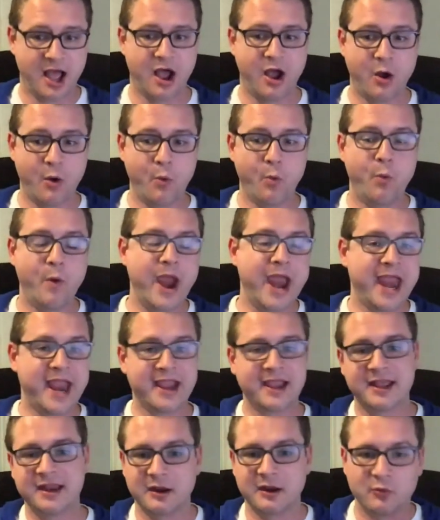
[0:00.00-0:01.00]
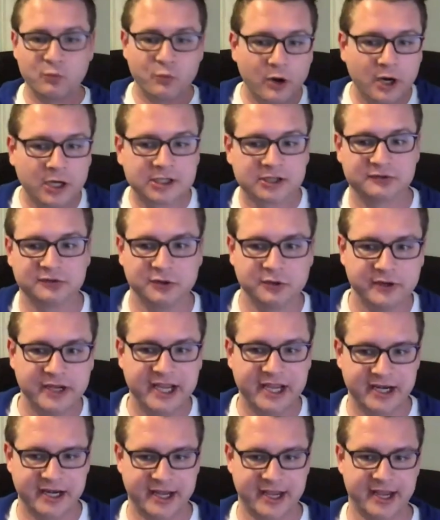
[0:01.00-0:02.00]
weigh it and work through
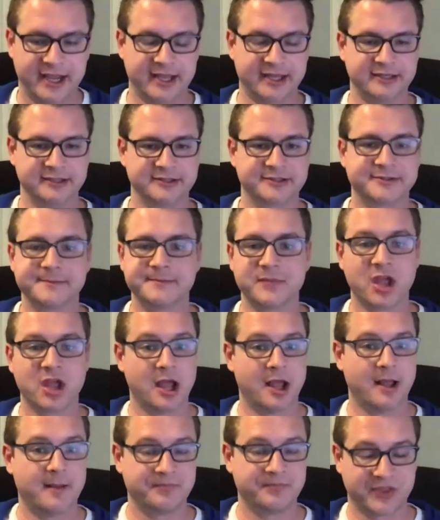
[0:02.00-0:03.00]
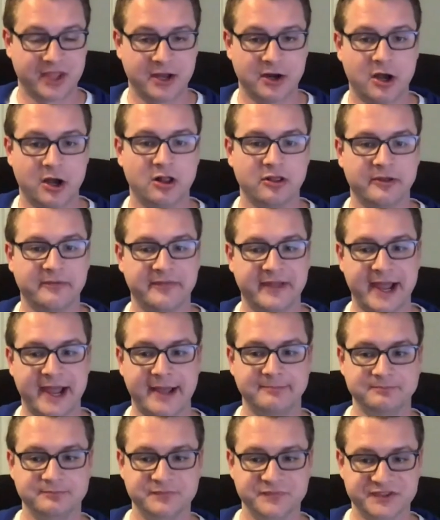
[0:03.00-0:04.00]
it and all of that.
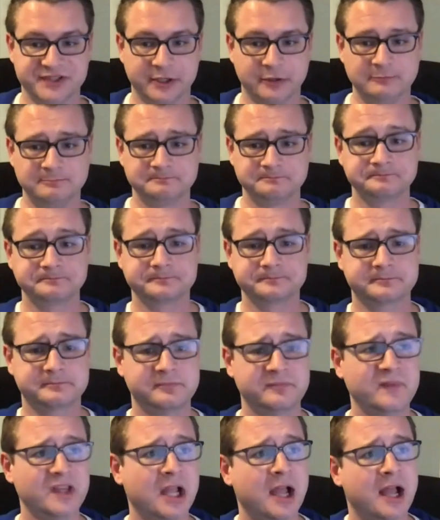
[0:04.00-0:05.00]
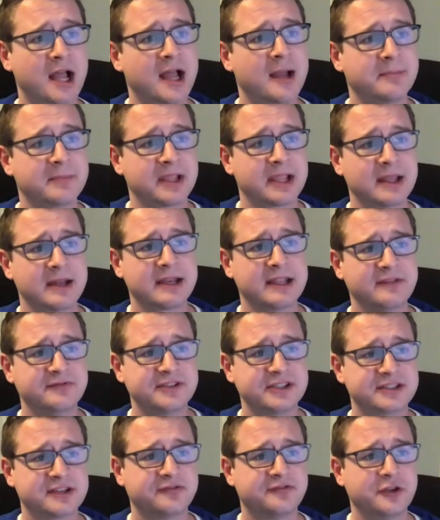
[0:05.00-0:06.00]
So I'm going to give
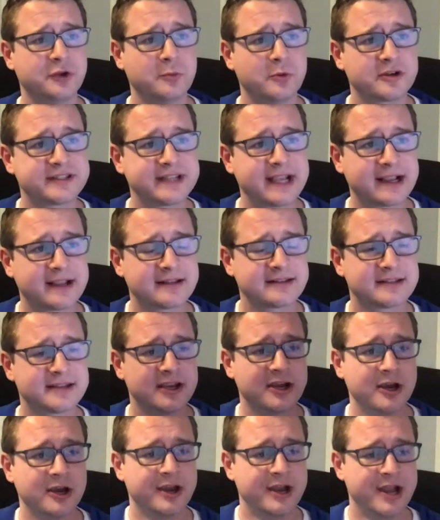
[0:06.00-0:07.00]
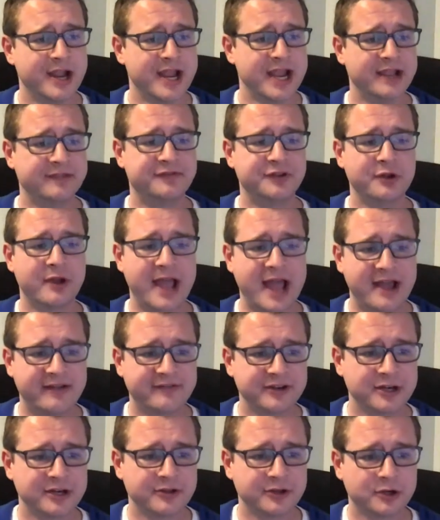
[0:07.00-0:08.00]
just a few more seconds here. If you have
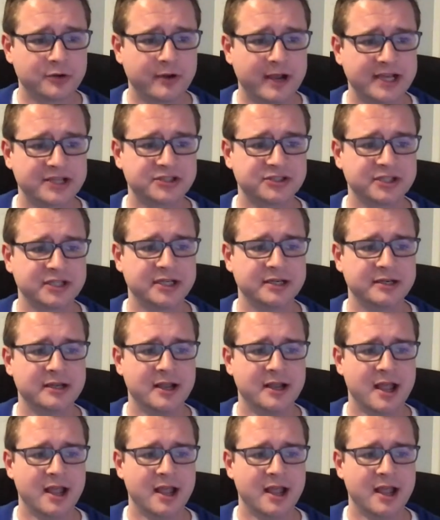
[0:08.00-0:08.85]
another question,